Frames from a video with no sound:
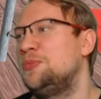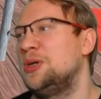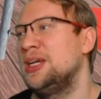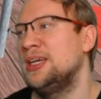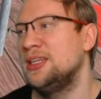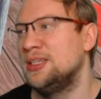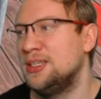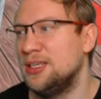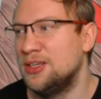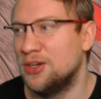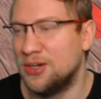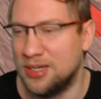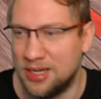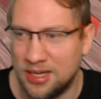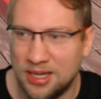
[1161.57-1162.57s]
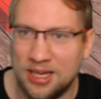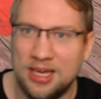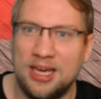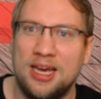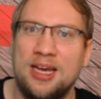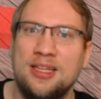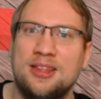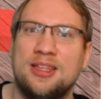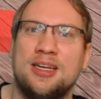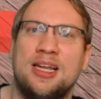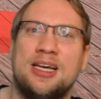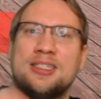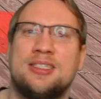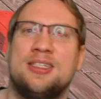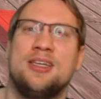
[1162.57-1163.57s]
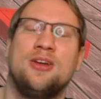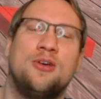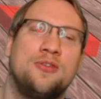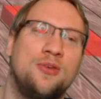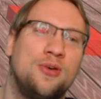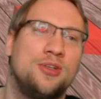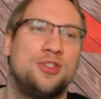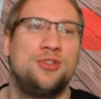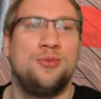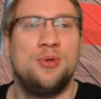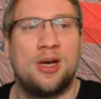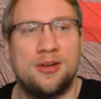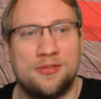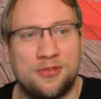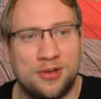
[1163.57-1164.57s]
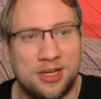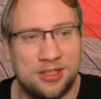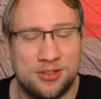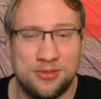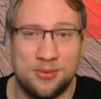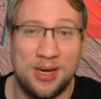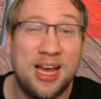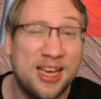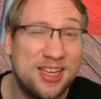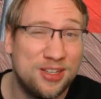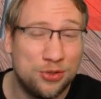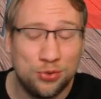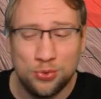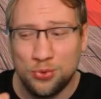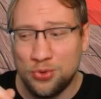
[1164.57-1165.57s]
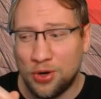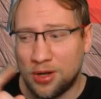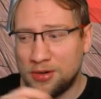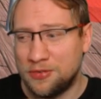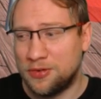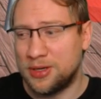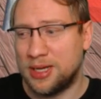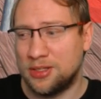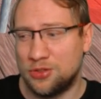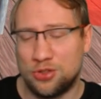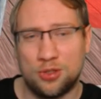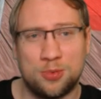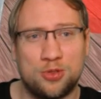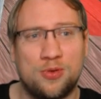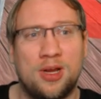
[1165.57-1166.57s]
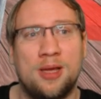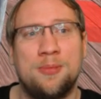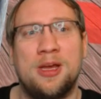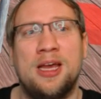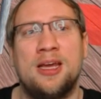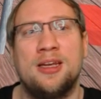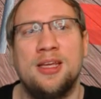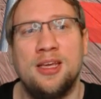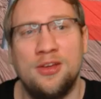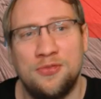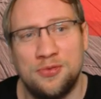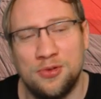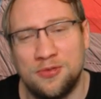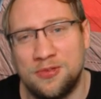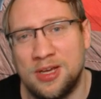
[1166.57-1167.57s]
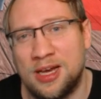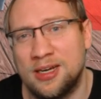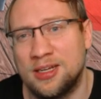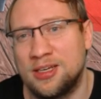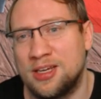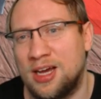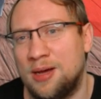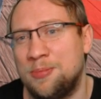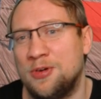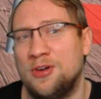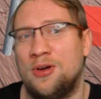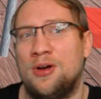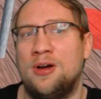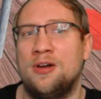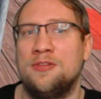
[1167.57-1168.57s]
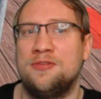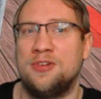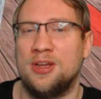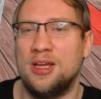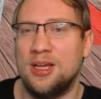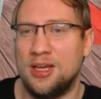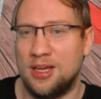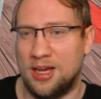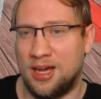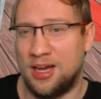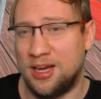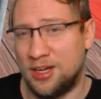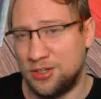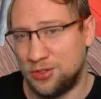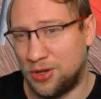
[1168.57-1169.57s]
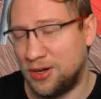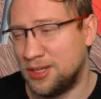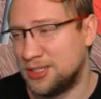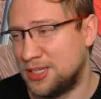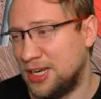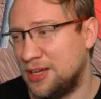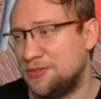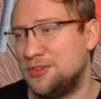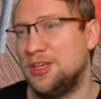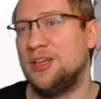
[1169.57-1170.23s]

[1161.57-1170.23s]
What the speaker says: Pretty good. And the last thing, of course, do not forget to like, do not forget to subscribe, and if you've got a couple of dollars left